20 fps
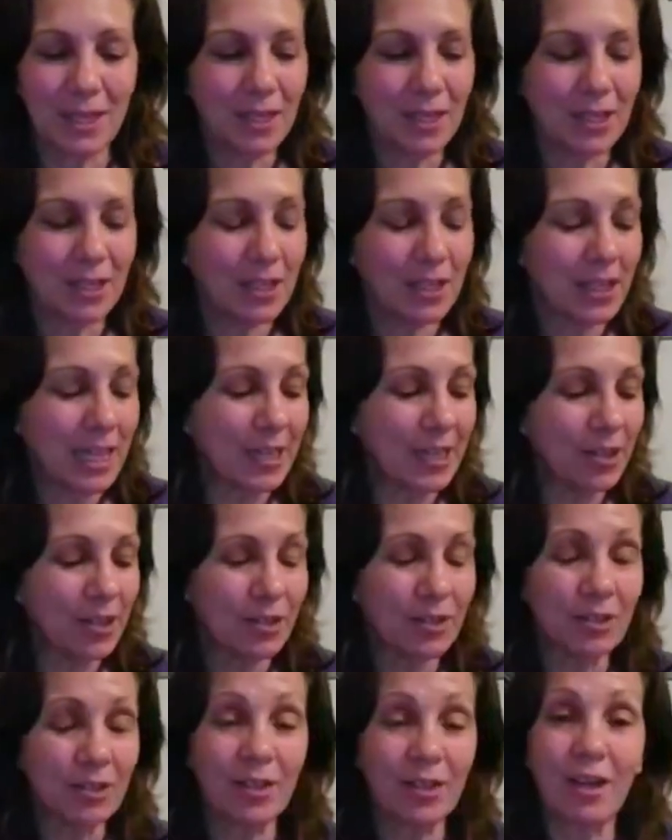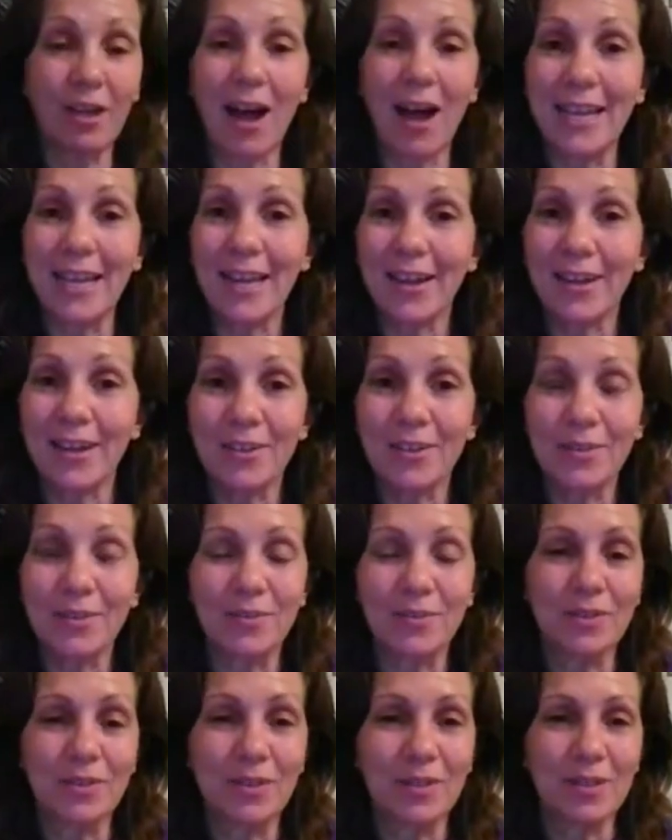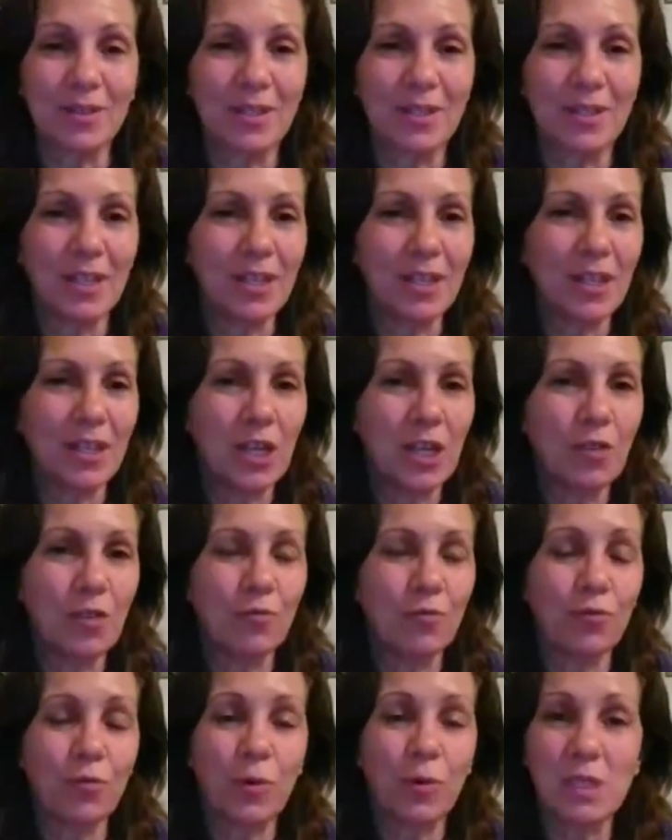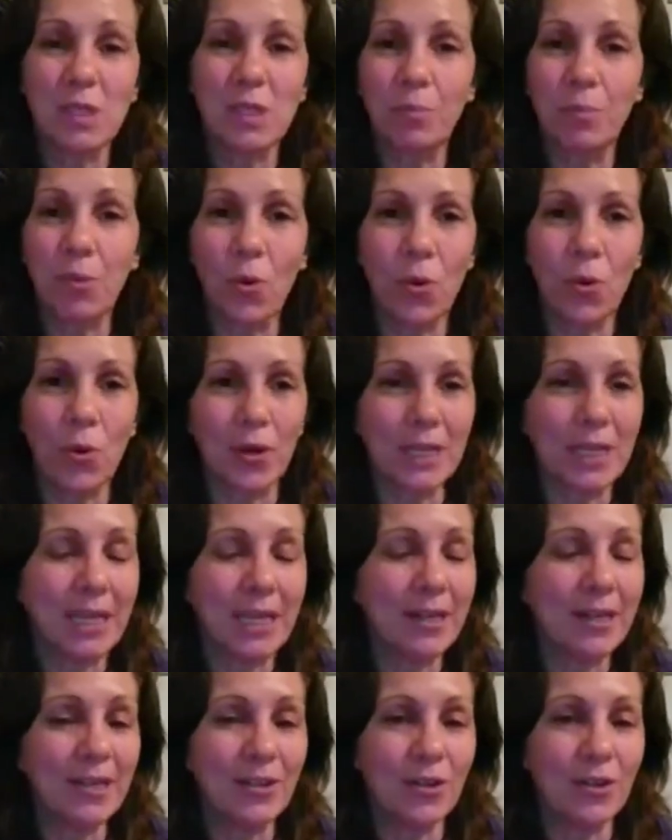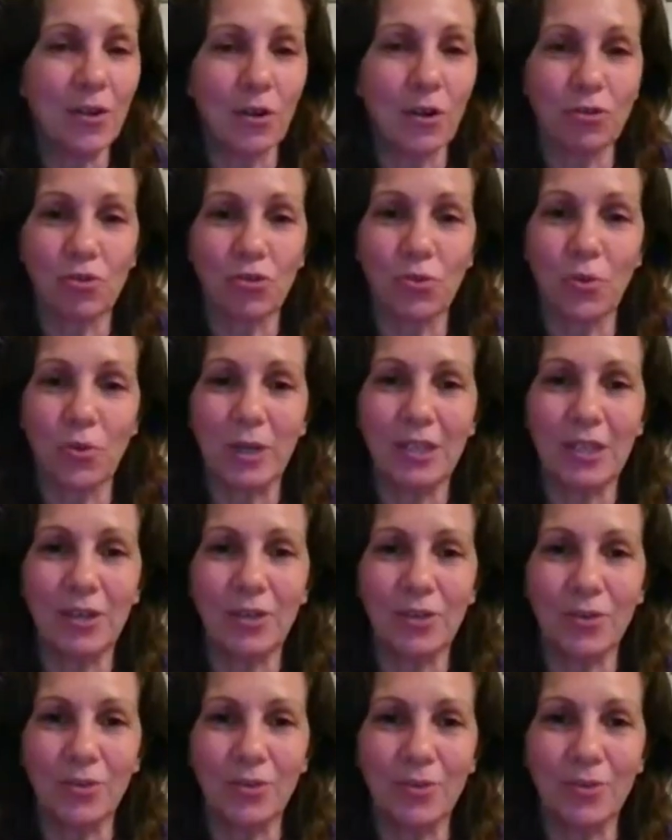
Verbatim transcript: Thank Gaia for supporting and nurturing you.